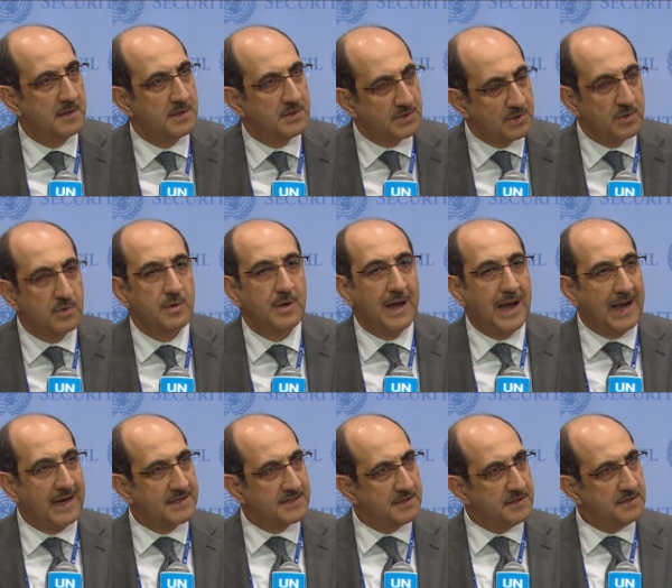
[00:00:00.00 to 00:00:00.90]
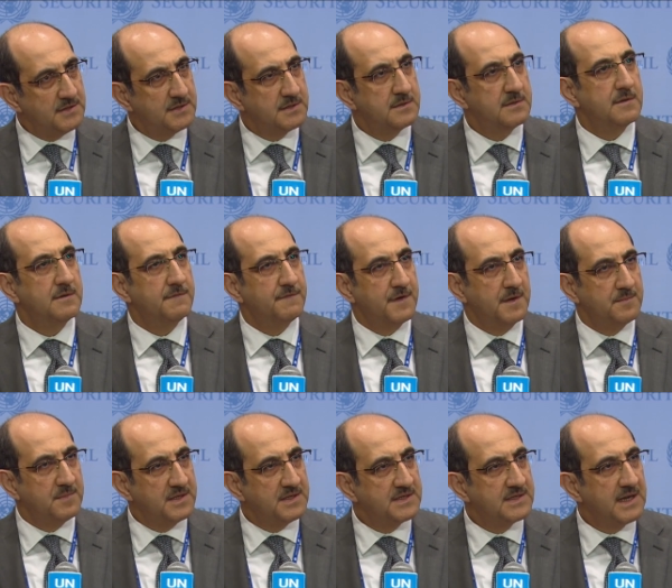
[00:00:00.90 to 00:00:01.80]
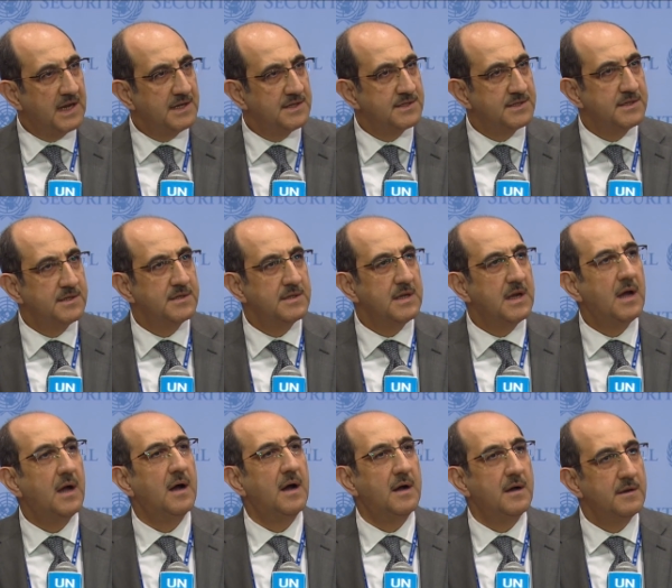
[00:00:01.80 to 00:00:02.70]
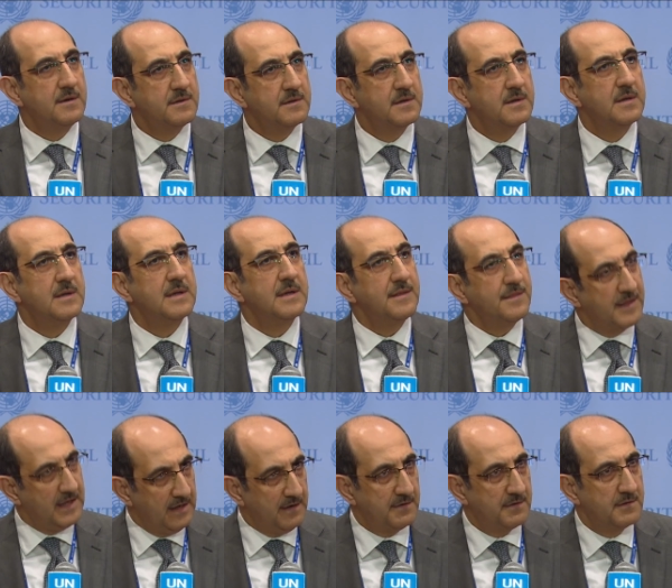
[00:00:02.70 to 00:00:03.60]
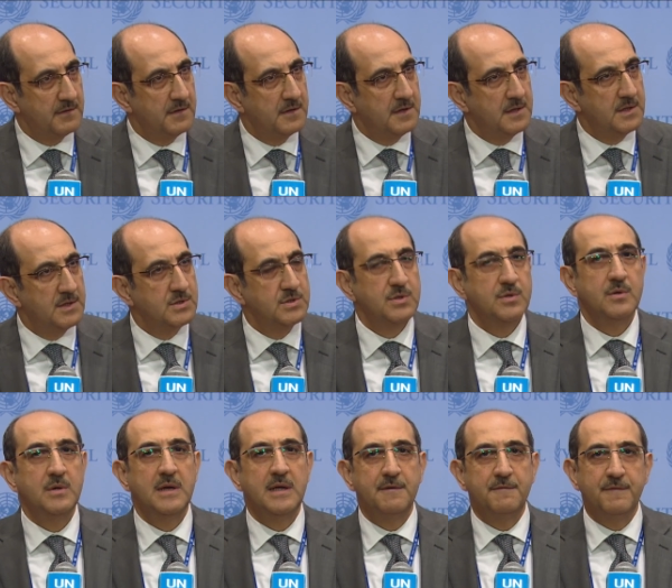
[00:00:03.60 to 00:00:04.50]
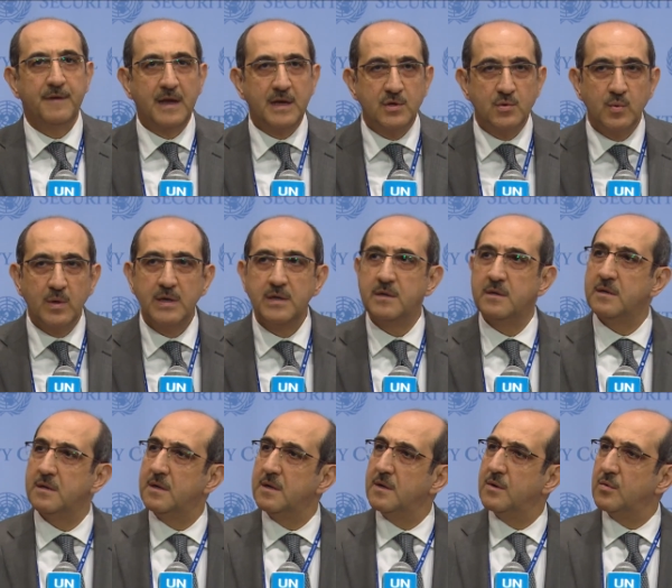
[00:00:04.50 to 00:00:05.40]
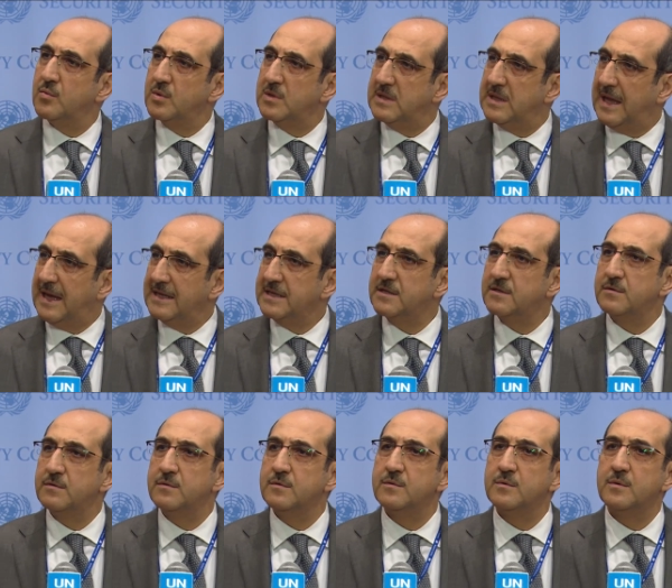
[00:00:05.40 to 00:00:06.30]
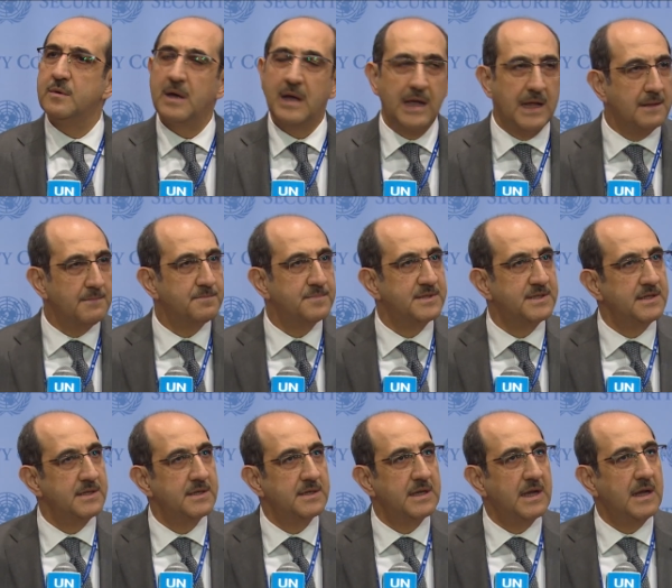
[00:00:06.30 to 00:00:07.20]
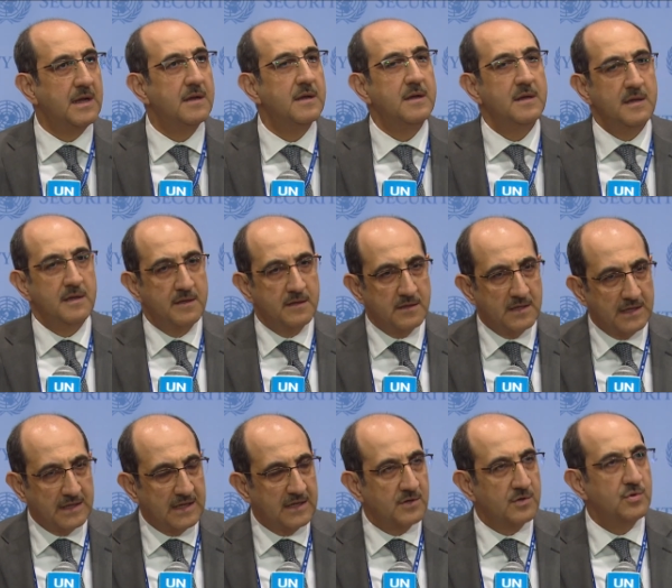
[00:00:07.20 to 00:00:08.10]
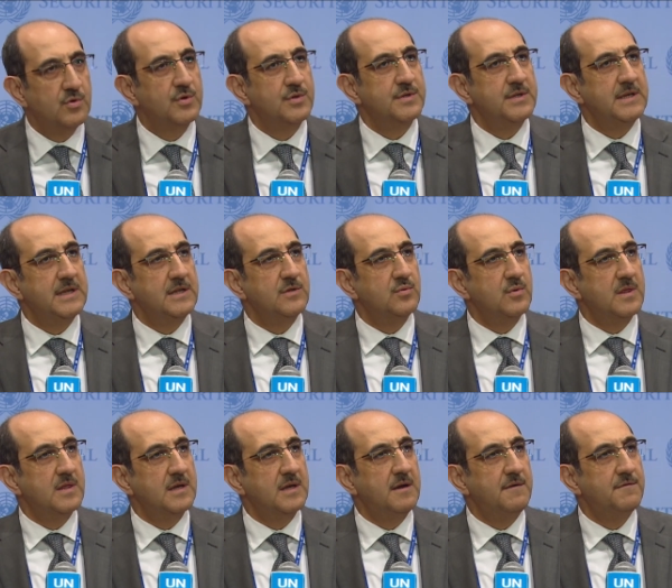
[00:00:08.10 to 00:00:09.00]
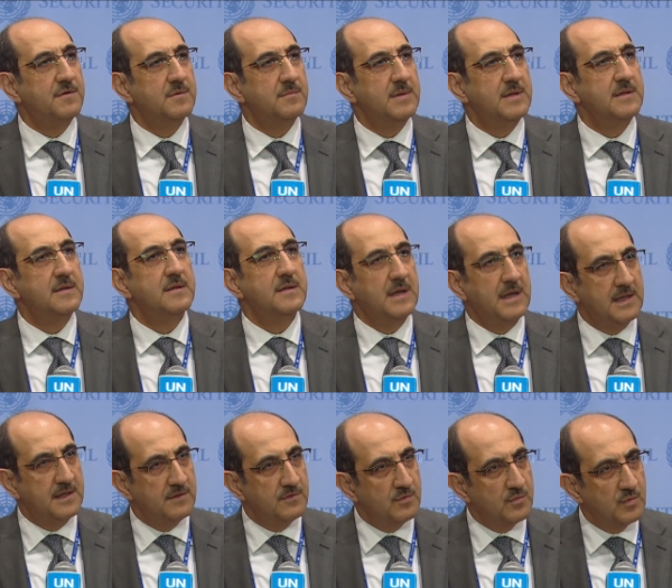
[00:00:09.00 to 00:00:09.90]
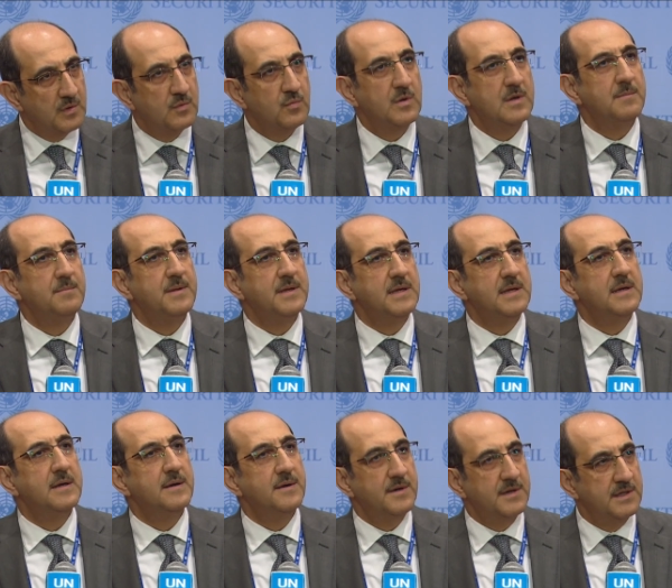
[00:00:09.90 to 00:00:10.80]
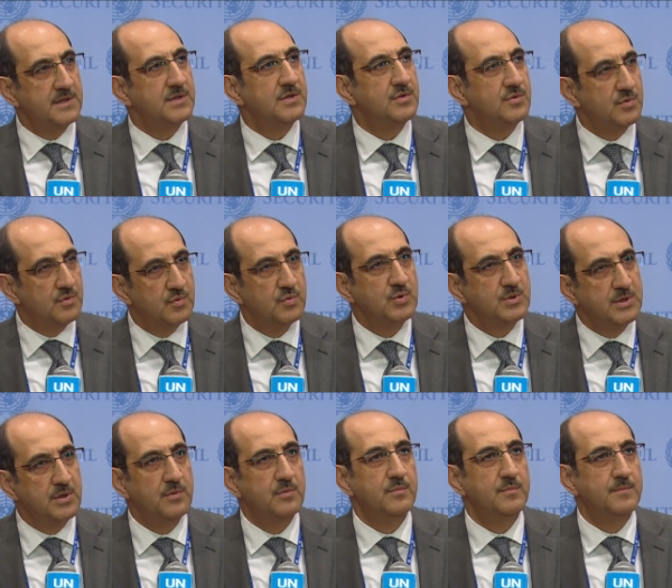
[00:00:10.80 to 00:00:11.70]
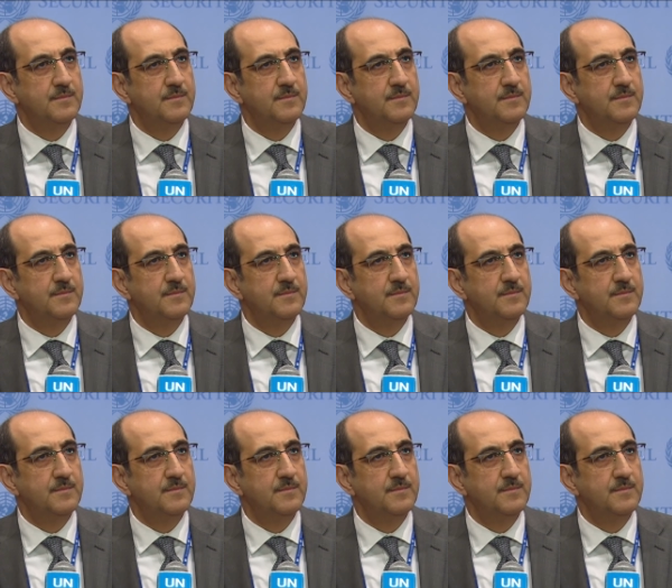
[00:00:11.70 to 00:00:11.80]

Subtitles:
So access from inside Syria are there. So if anyone would like to help Syria, they can coordinate with the government, and we will be ready to do so.